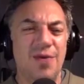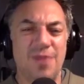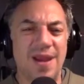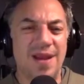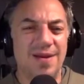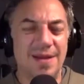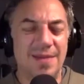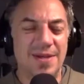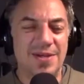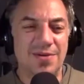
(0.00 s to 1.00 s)
Right. I
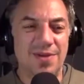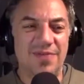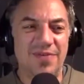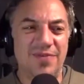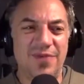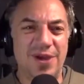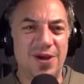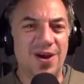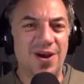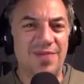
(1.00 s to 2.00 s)
mean, don't live in
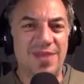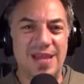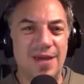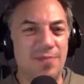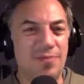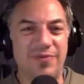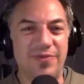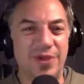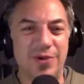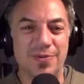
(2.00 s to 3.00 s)
fear of the Yelp
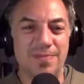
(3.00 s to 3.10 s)
review